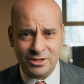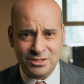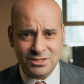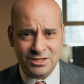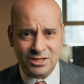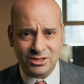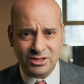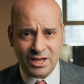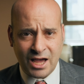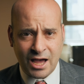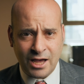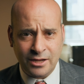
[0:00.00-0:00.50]

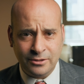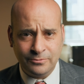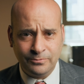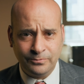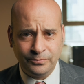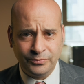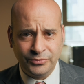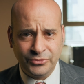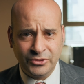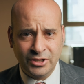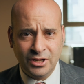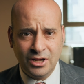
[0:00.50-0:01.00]
ones at that,
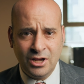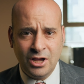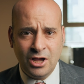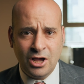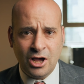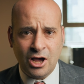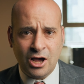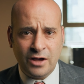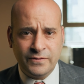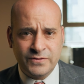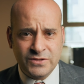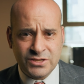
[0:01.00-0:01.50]

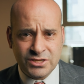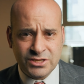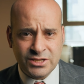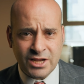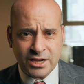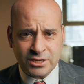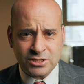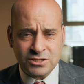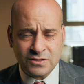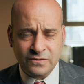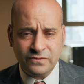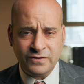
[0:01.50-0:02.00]
of
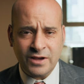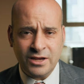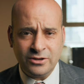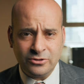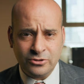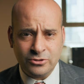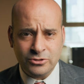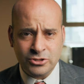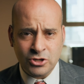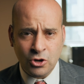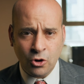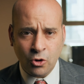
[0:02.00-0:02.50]
sex
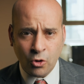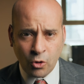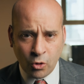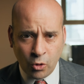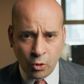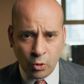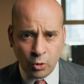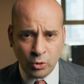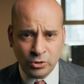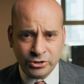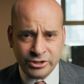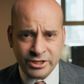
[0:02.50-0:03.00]
offenders
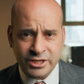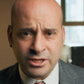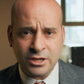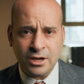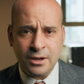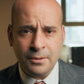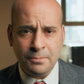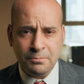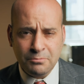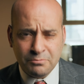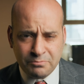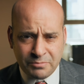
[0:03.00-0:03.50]

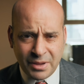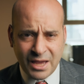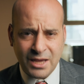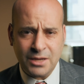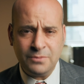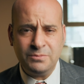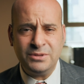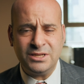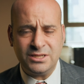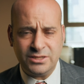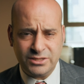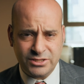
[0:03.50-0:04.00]
holding
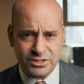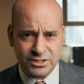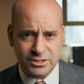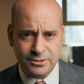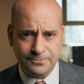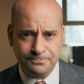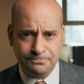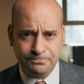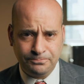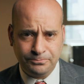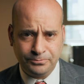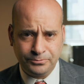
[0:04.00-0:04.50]
babies.
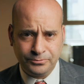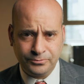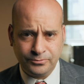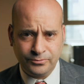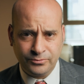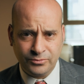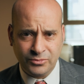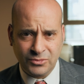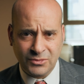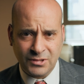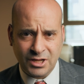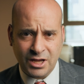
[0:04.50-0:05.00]

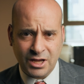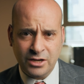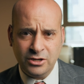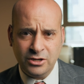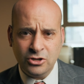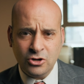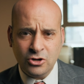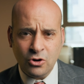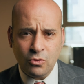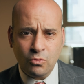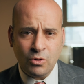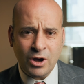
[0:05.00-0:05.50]
And
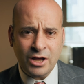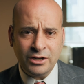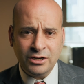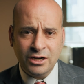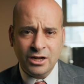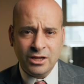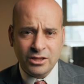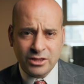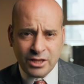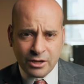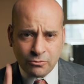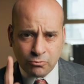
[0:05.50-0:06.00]
you know
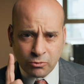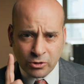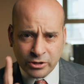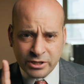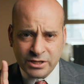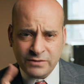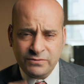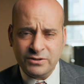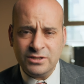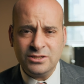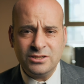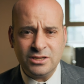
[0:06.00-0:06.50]
what? They
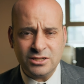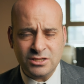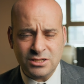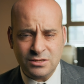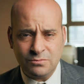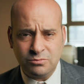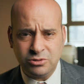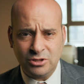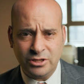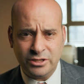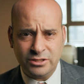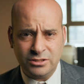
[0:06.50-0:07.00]
weren't even
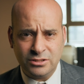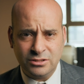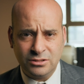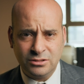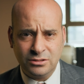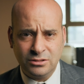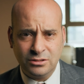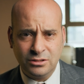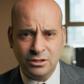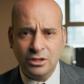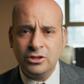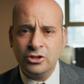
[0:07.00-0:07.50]
disciplined.
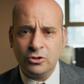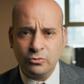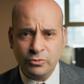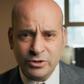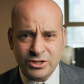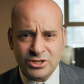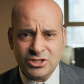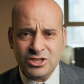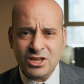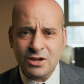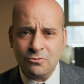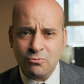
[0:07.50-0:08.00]
And the
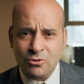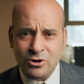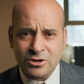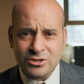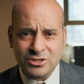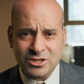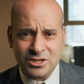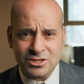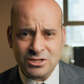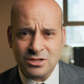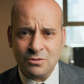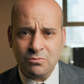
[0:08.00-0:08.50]
reason they
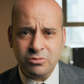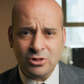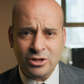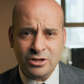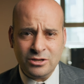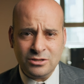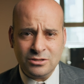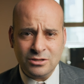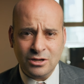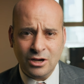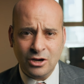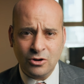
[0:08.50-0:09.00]
weren't
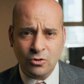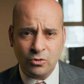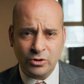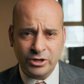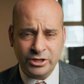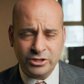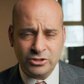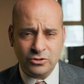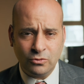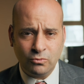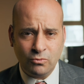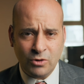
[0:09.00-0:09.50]
disciplined,
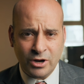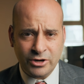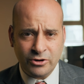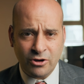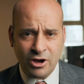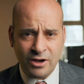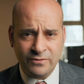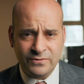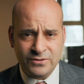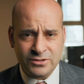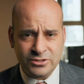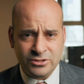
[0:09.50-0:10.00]
according to one
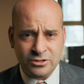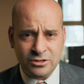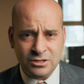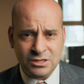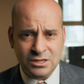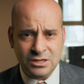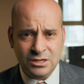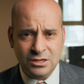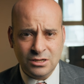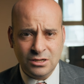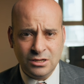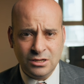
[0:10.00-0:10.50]
officer,